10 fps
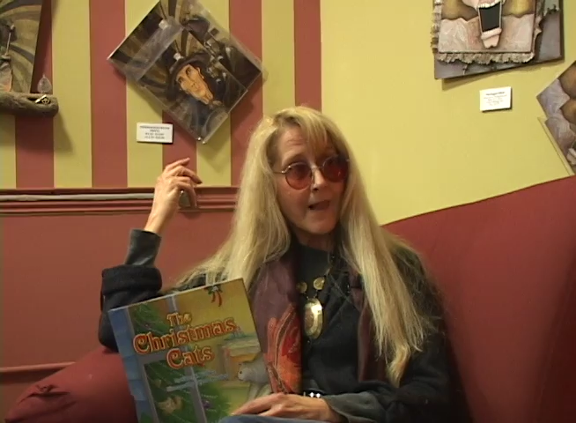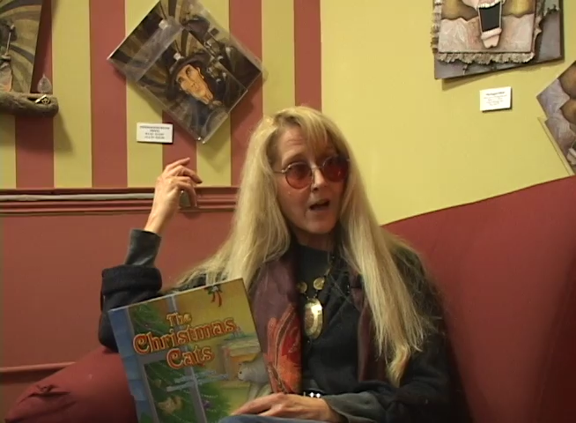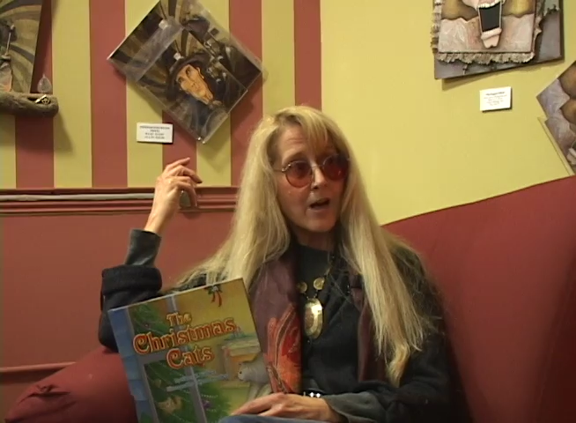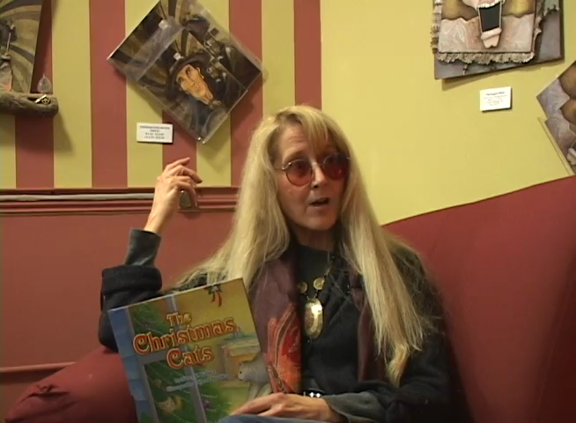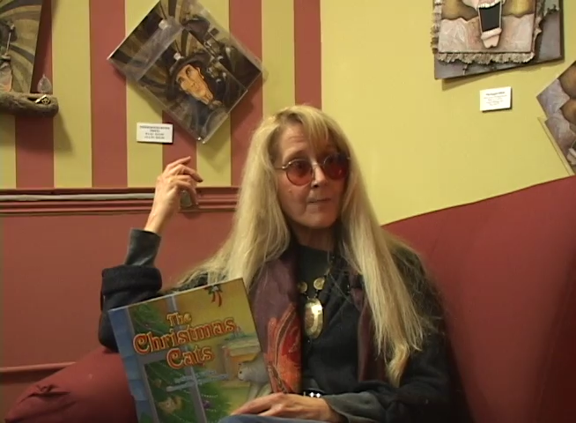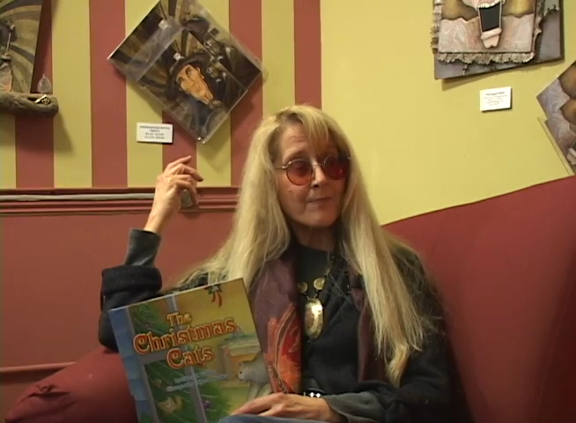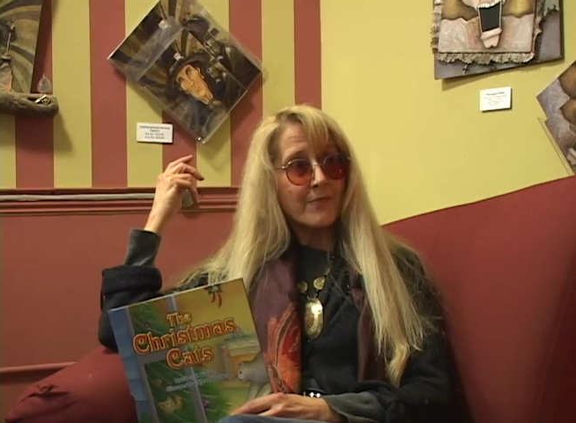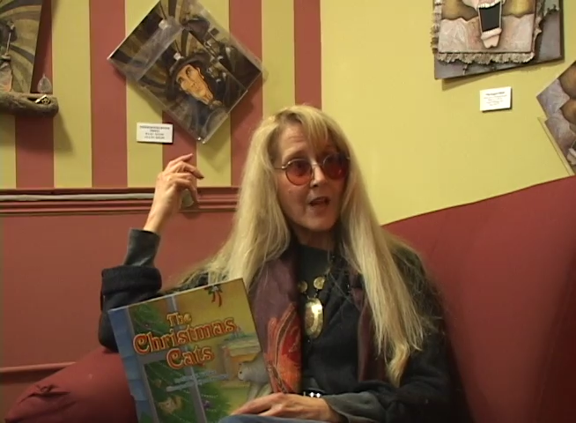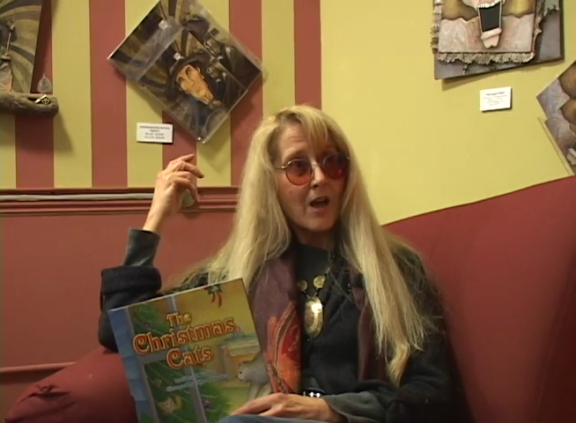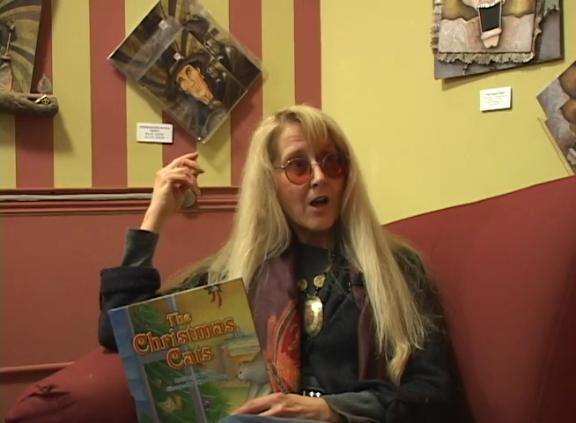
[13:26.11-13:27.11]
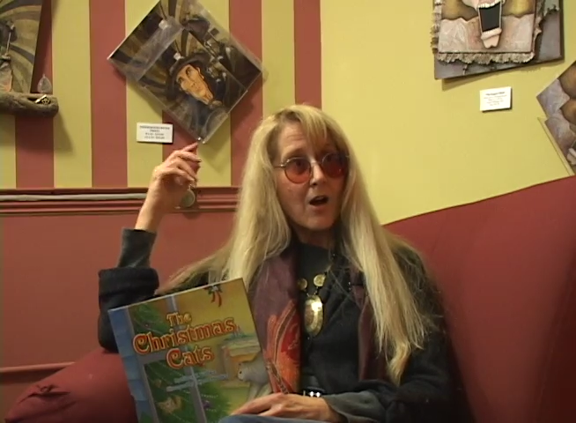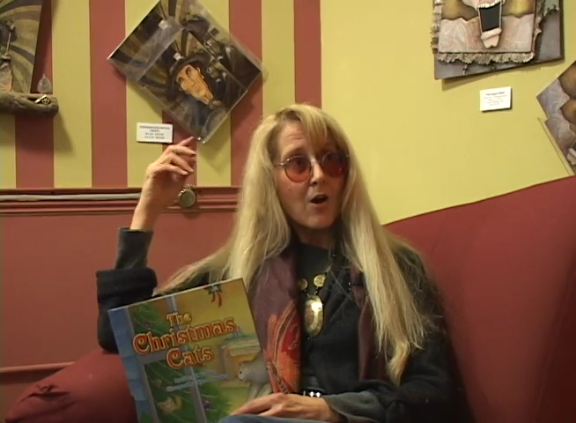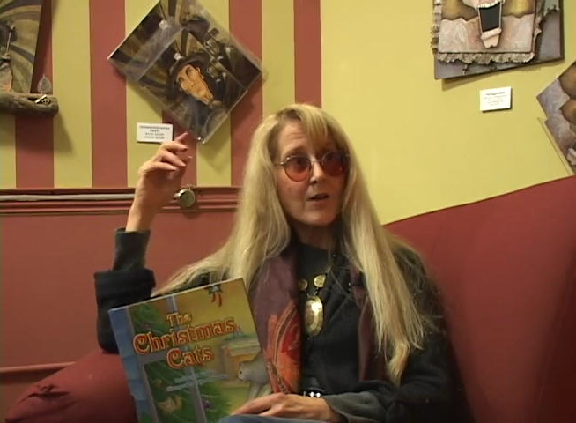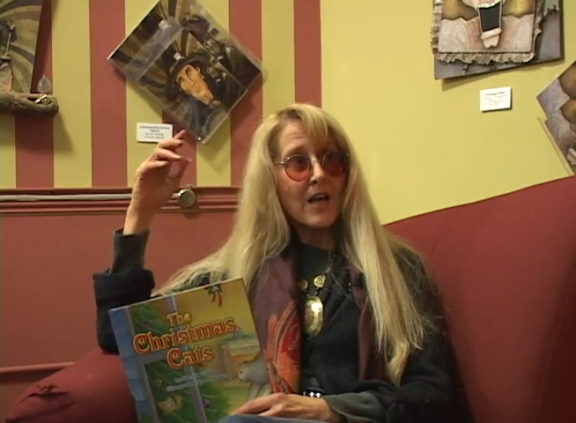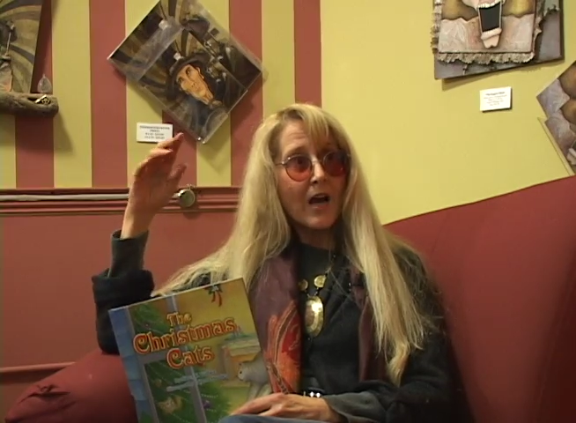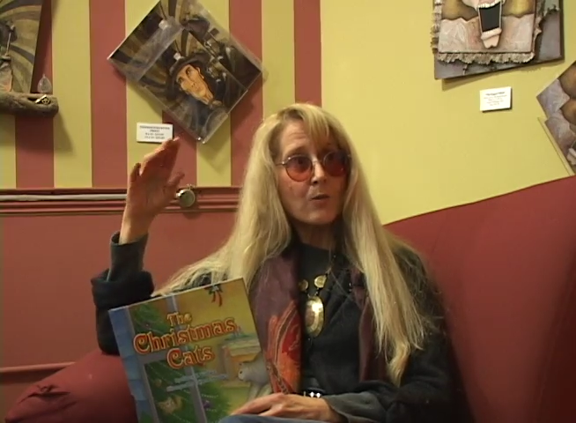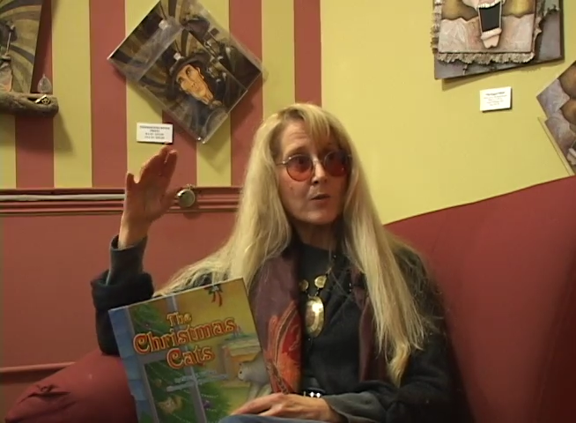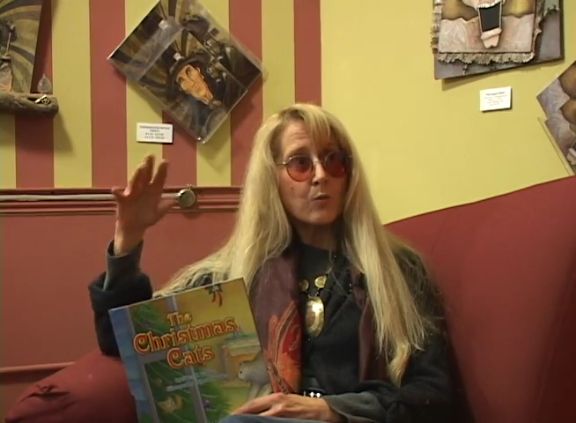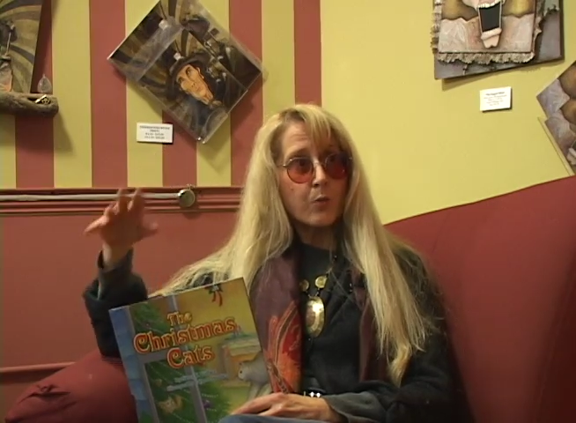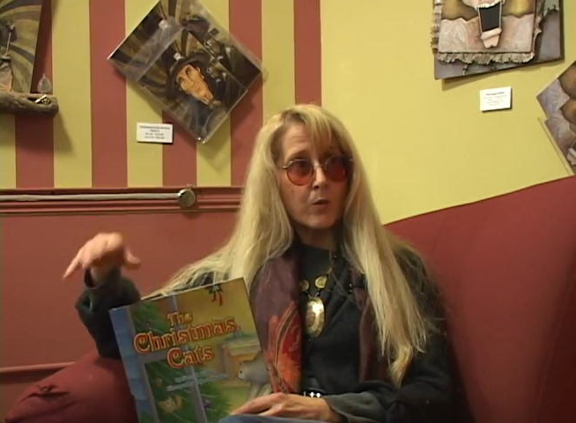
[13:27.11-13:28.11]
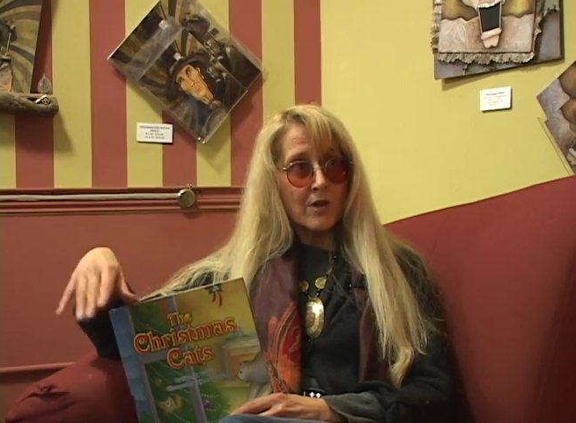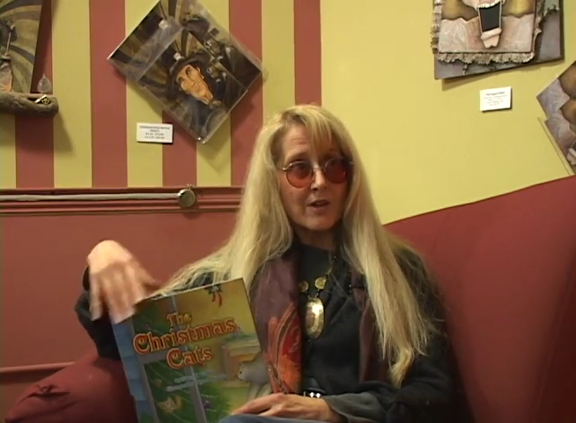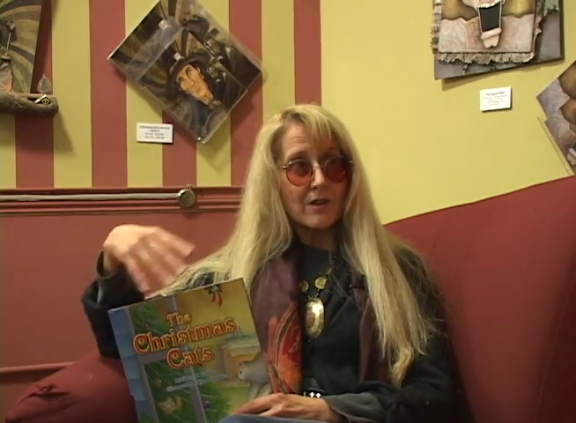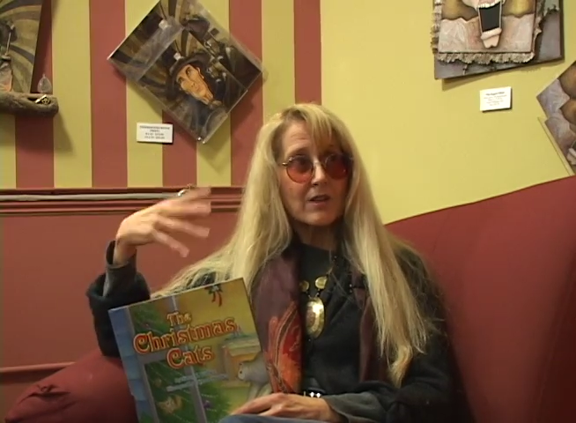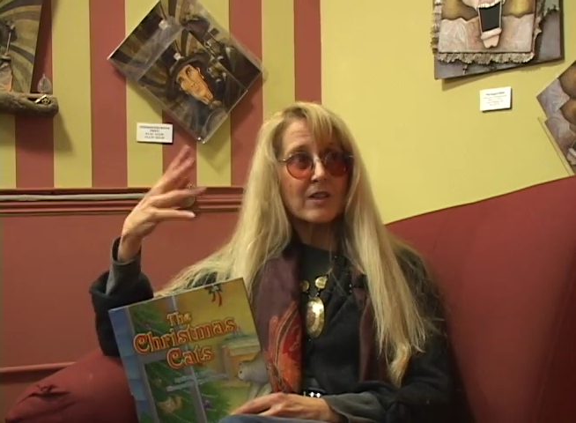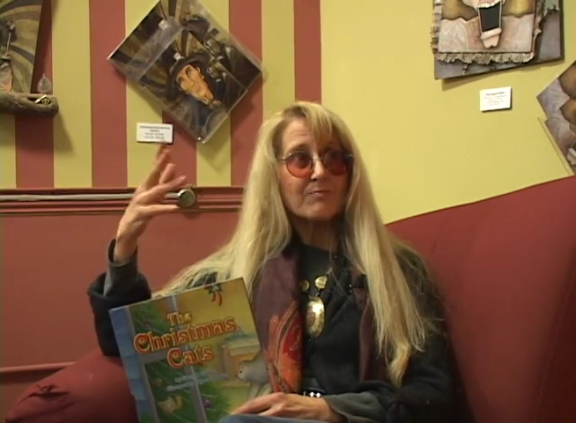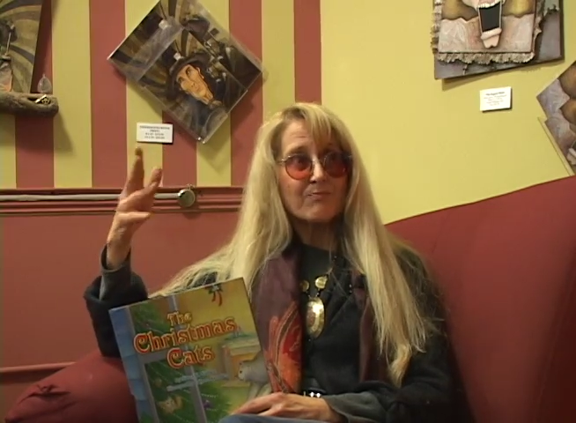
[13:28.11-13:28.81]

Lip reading: Okay, I would work